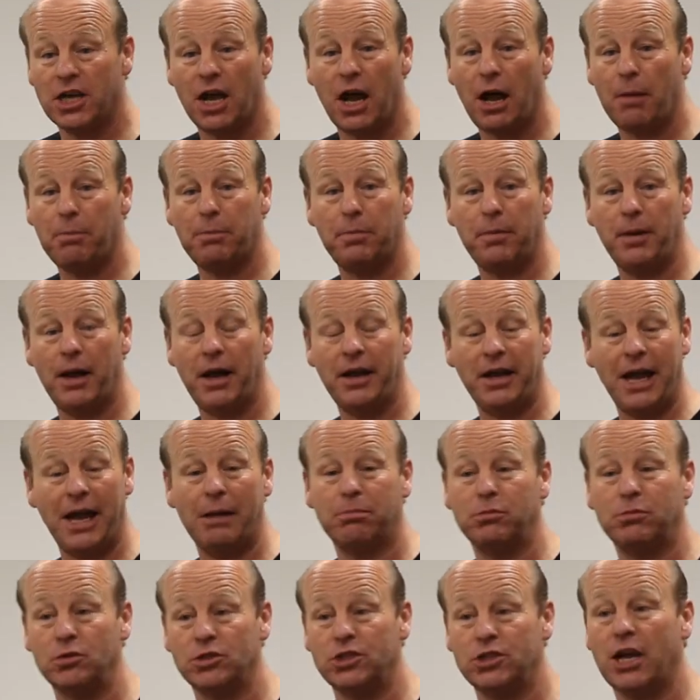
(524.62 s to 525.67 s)
Cup and
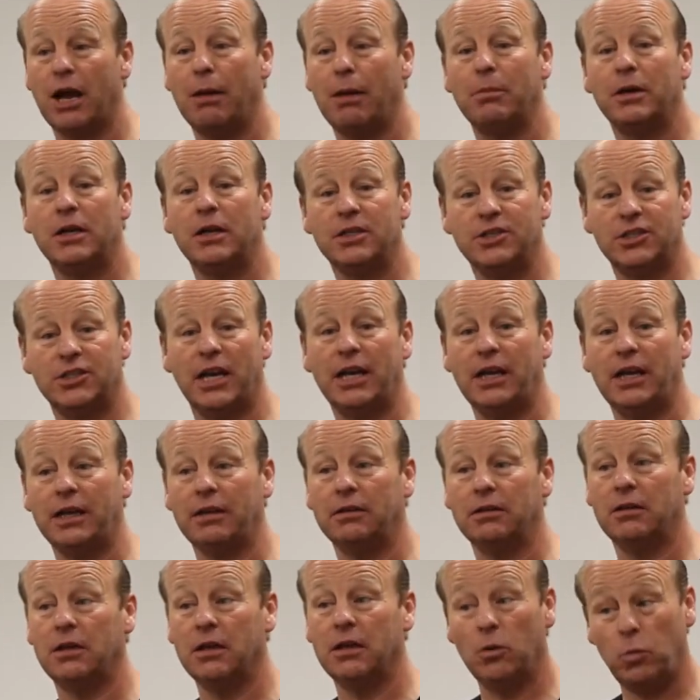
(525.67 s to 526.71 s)
Admiral's Cup sailing.
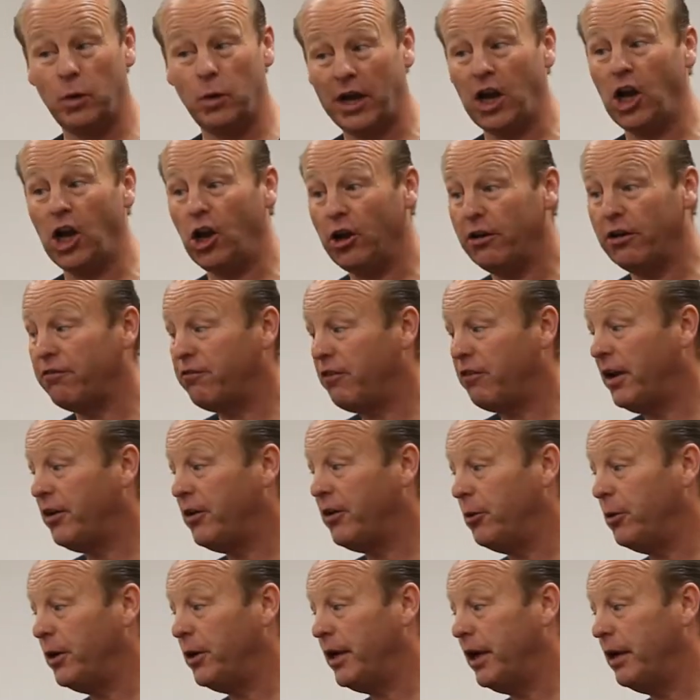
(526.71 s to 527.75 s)
We had a lot of fun
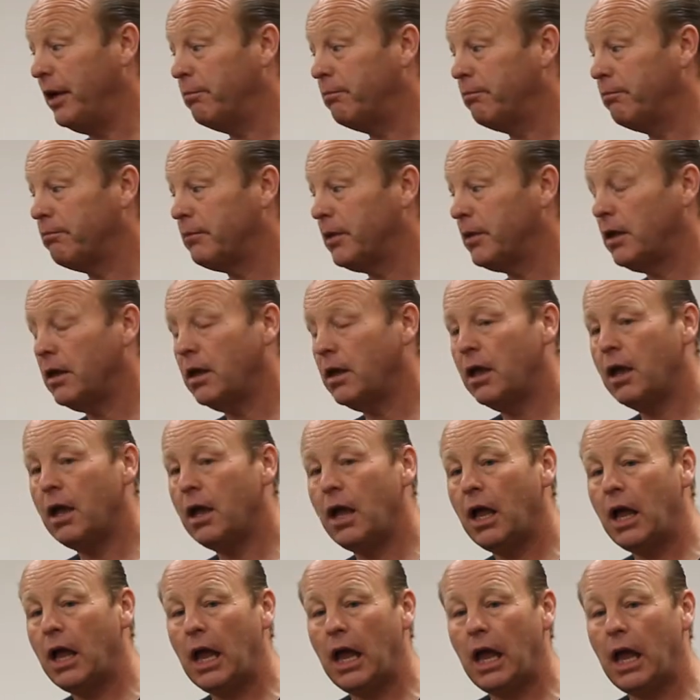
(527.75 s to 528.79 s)
doing it.
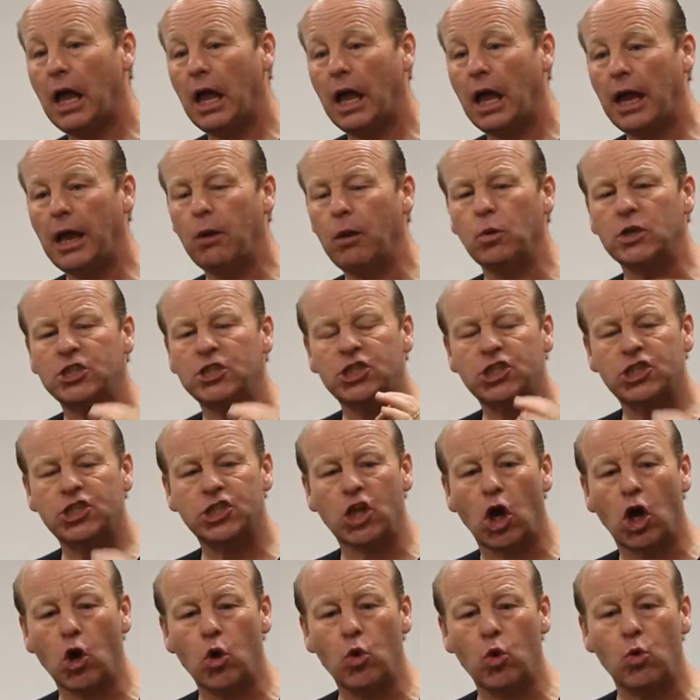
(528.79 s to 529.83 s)
It was
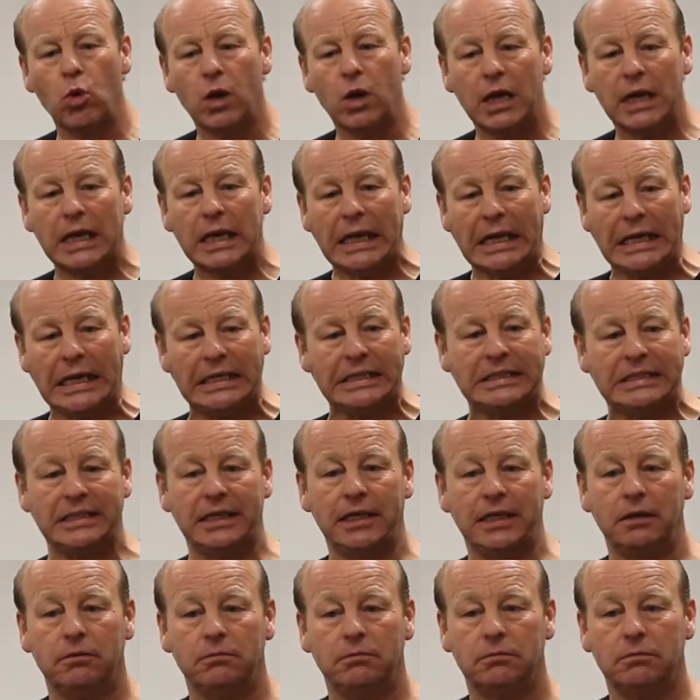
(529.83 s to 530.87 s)
so easy.